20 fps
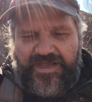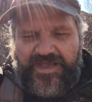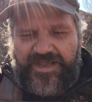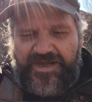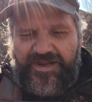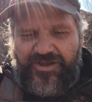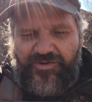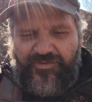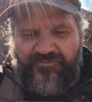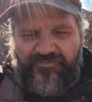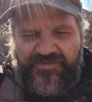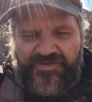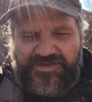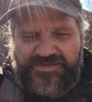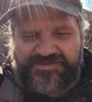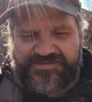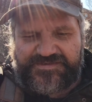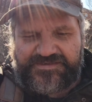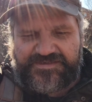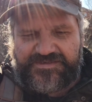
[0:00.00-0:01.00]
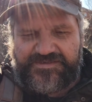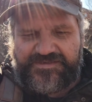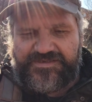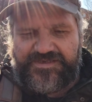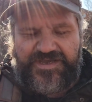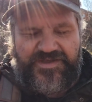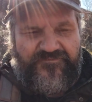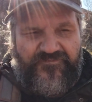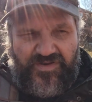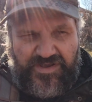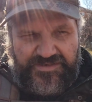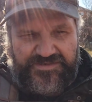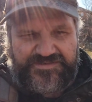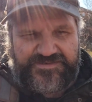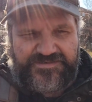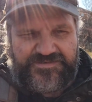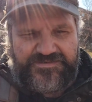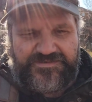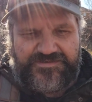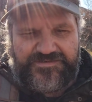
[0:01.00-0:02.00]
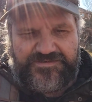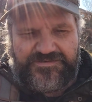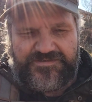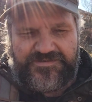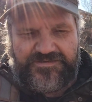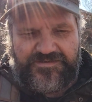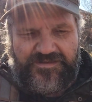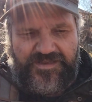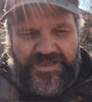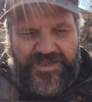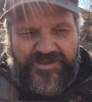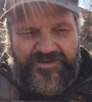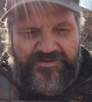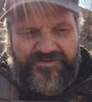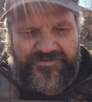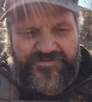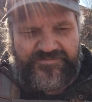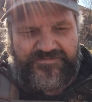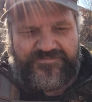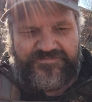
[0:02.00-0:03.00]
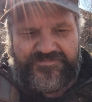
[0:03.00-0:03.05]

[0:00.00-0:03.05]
any of these events like